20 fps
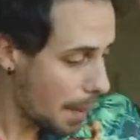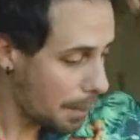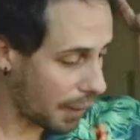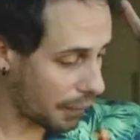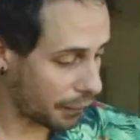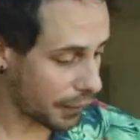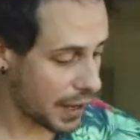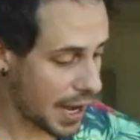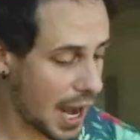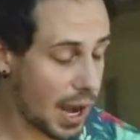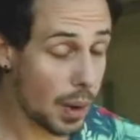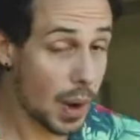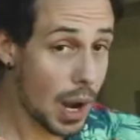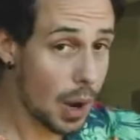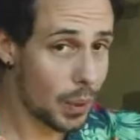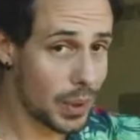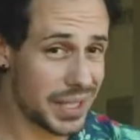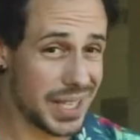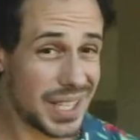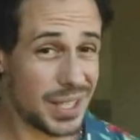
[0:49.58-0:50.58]
But for now,
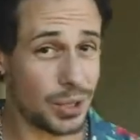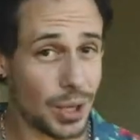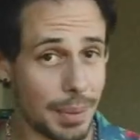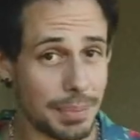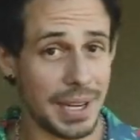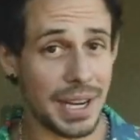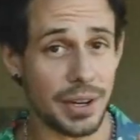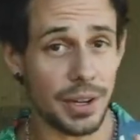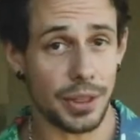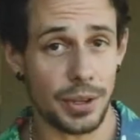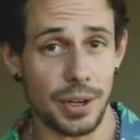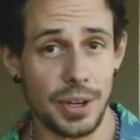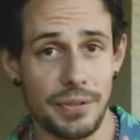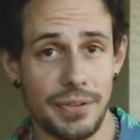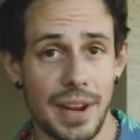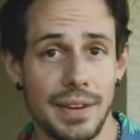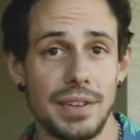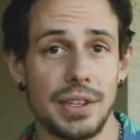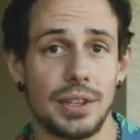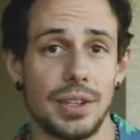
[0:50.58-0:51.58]
we did drop down to
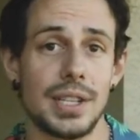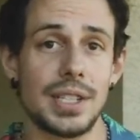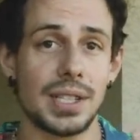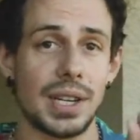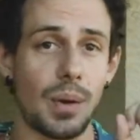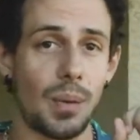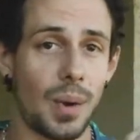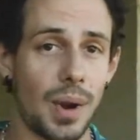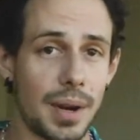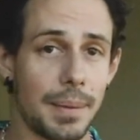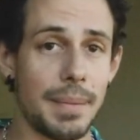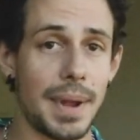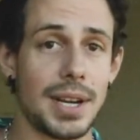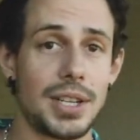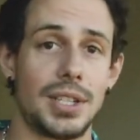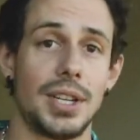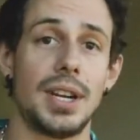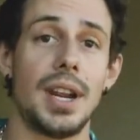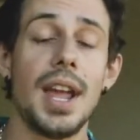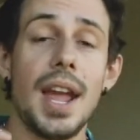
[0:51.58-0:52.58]
35 degrees, and I wanna
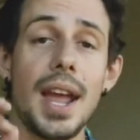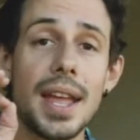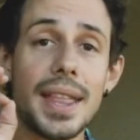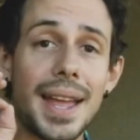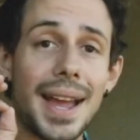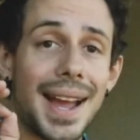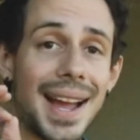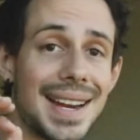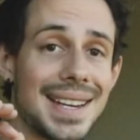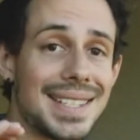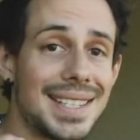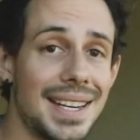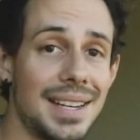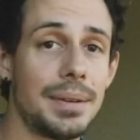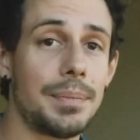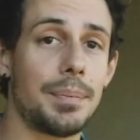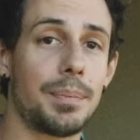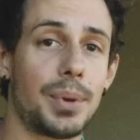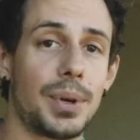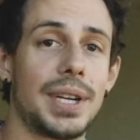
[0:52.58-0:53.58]
mention that I
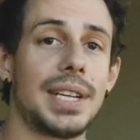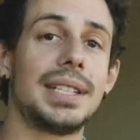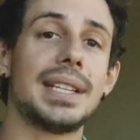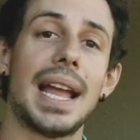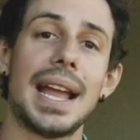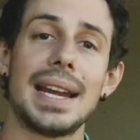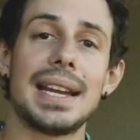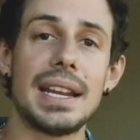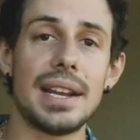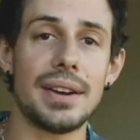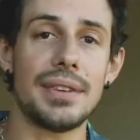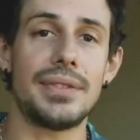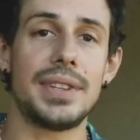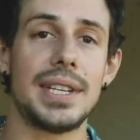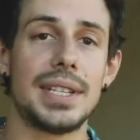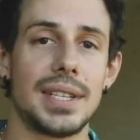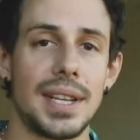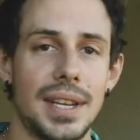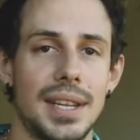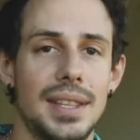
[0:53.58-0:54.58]
didn't bring any of
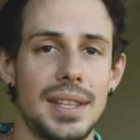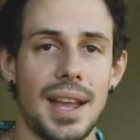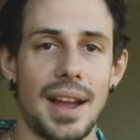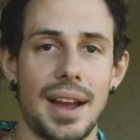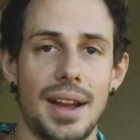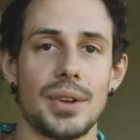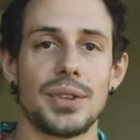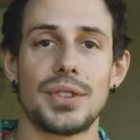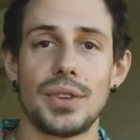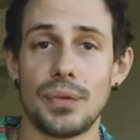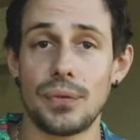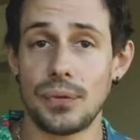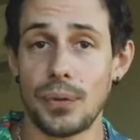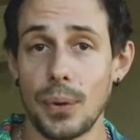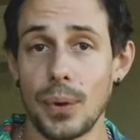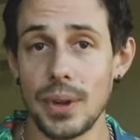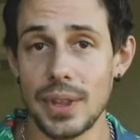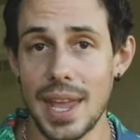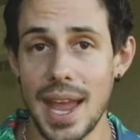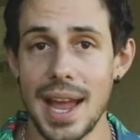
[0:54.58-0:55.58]
these in the house
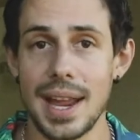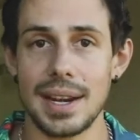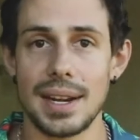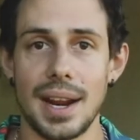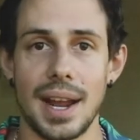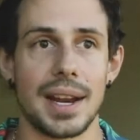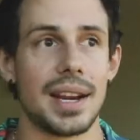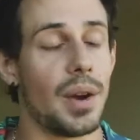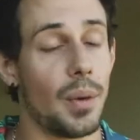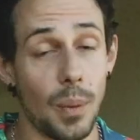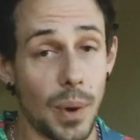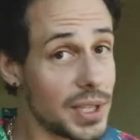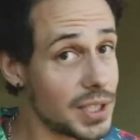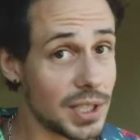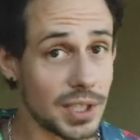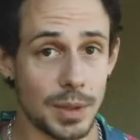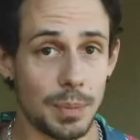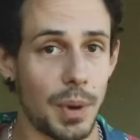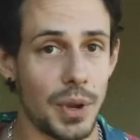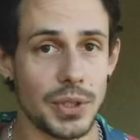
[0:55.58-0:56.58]
for that night. It
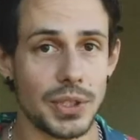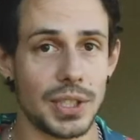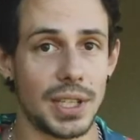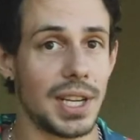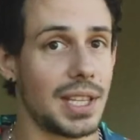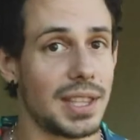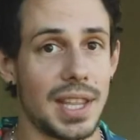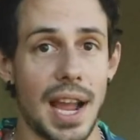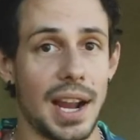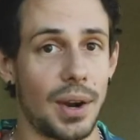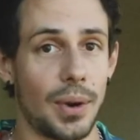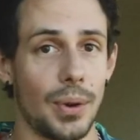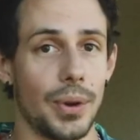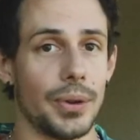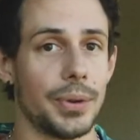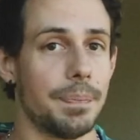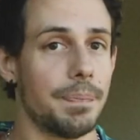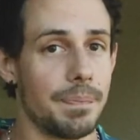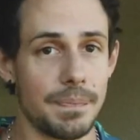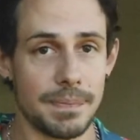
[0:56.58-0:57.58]
wasn't supposed to get that
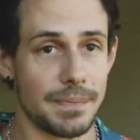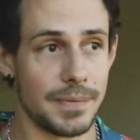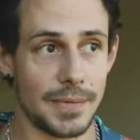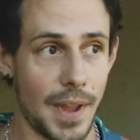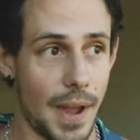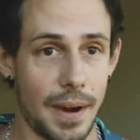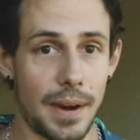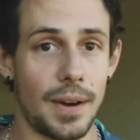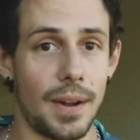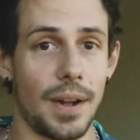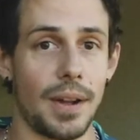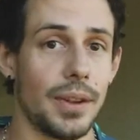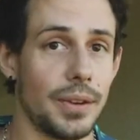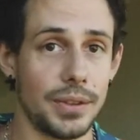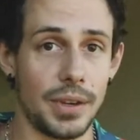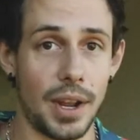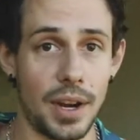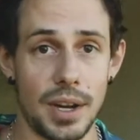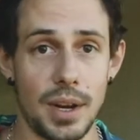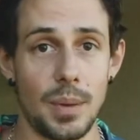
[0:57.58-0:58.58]
cold. Not at all,
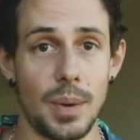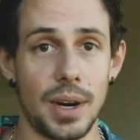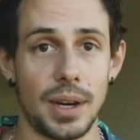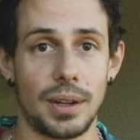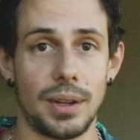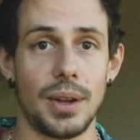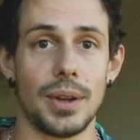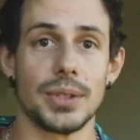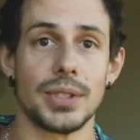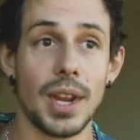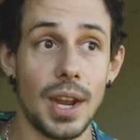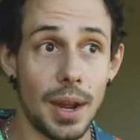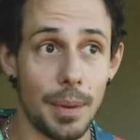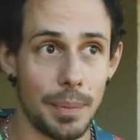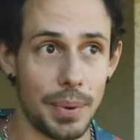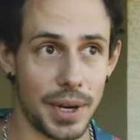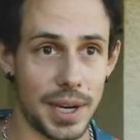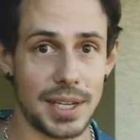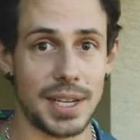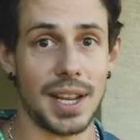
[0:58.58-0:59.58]
not anywhere close,
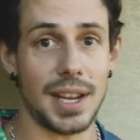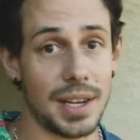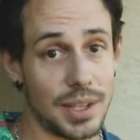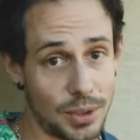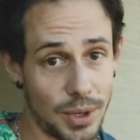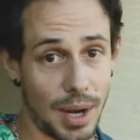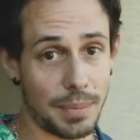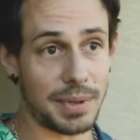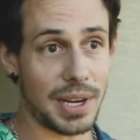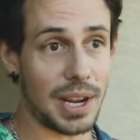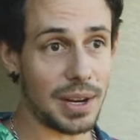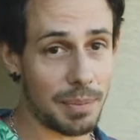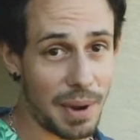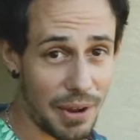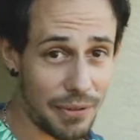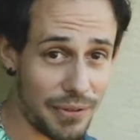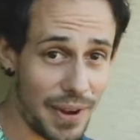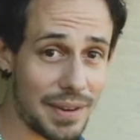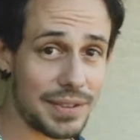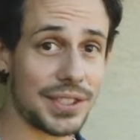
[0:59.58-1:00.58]
but it did drop down
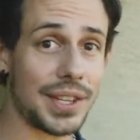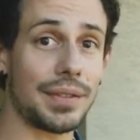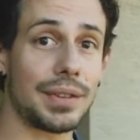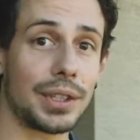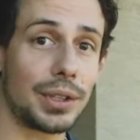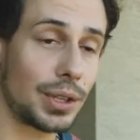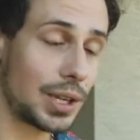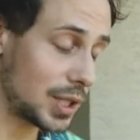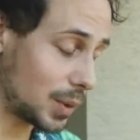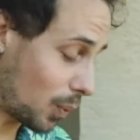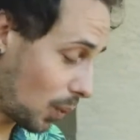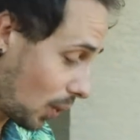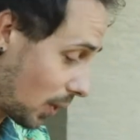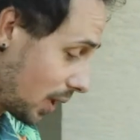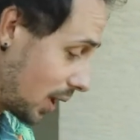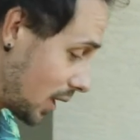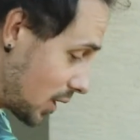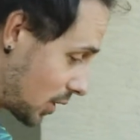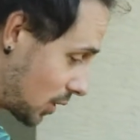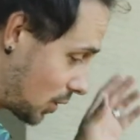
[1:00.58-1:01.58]
about 5-7 degrees more
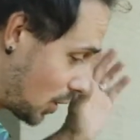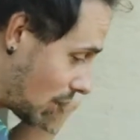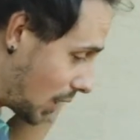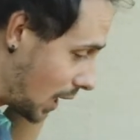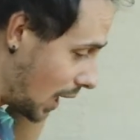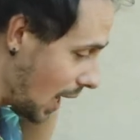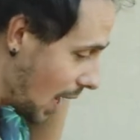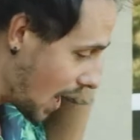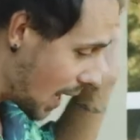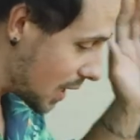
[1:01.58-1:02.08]
than it should.